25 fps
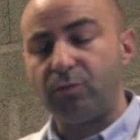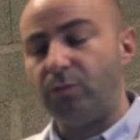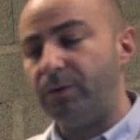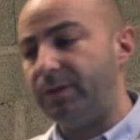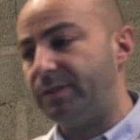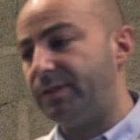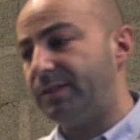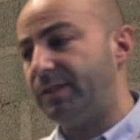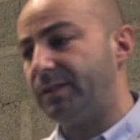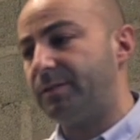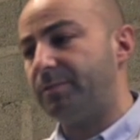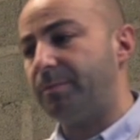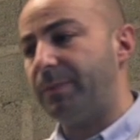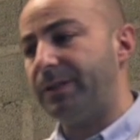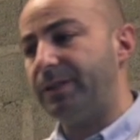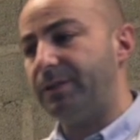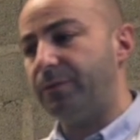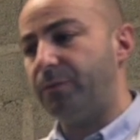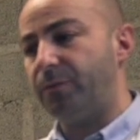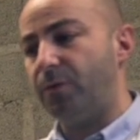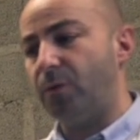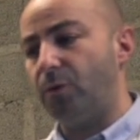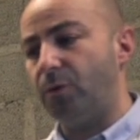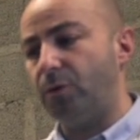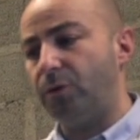with this
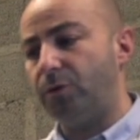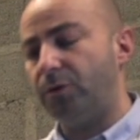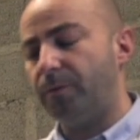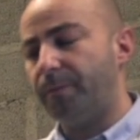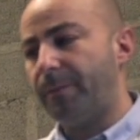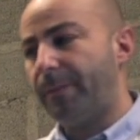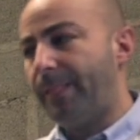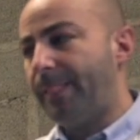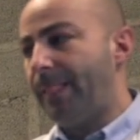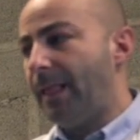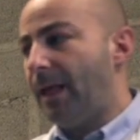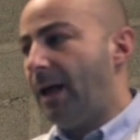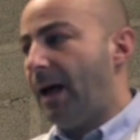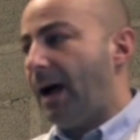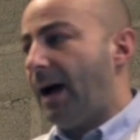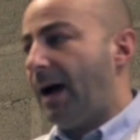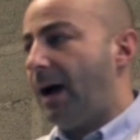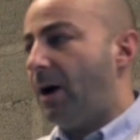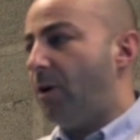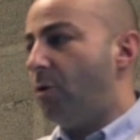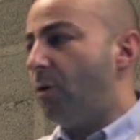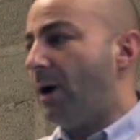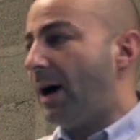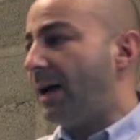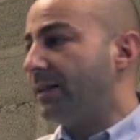manifold.
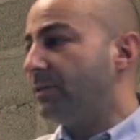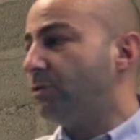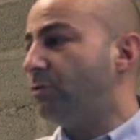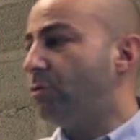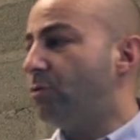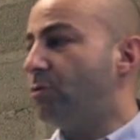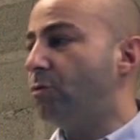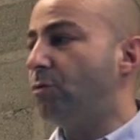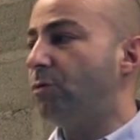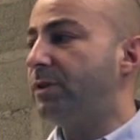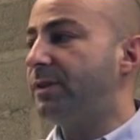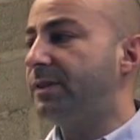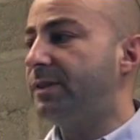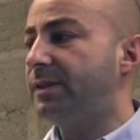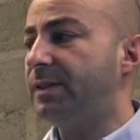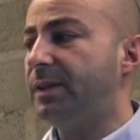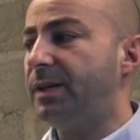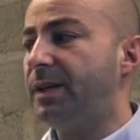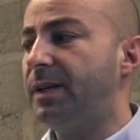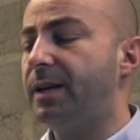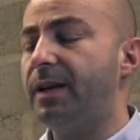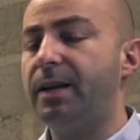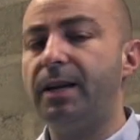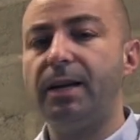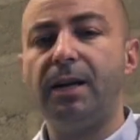As you could
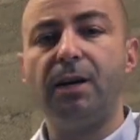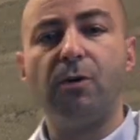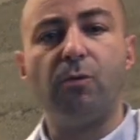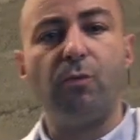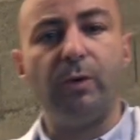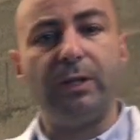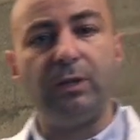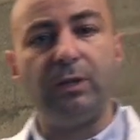see here, we